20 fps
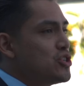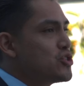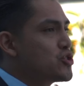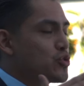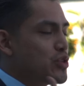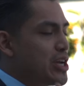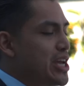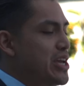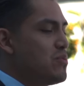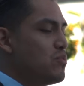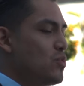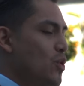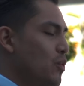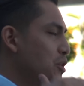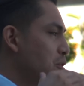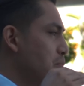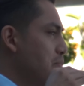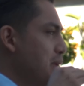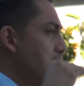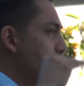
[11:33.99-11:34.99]
dream what
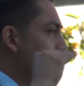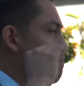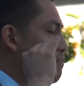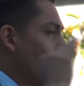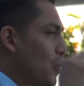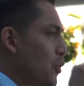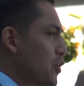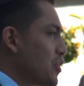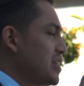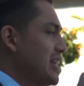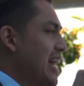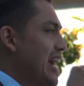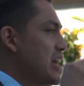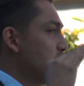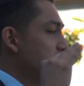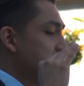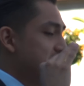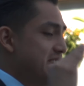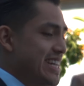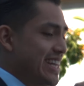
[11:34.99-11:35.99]
would be borderline
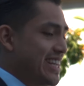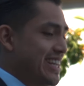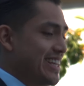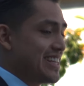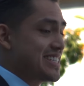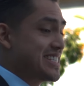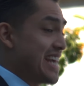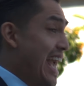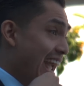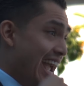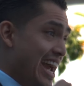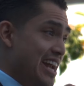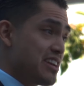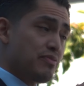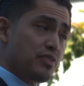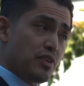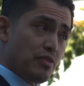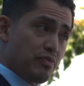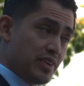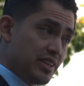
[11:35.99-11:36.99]
ridiculous, and
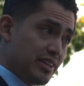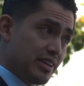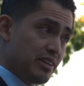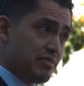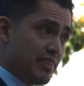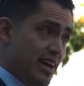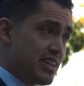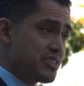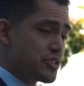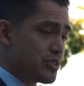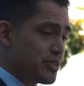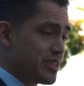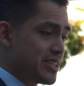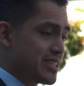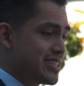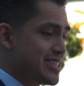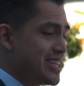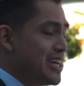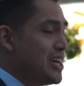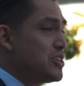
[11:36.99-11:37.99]
if you're feeling
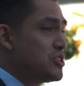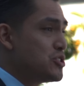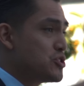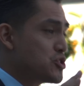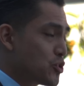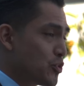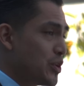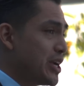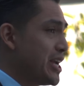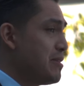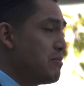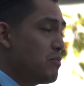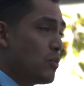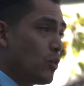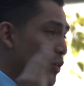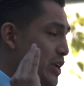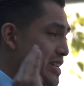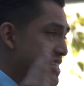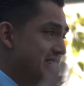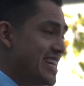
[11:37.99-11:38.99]
adventurous, dream
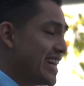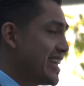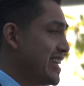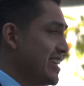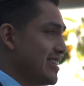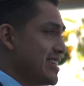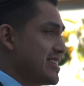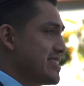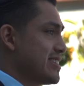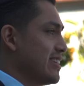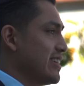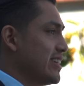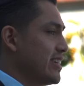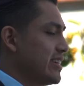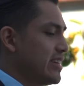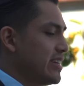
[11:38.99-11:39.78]
ridiculously.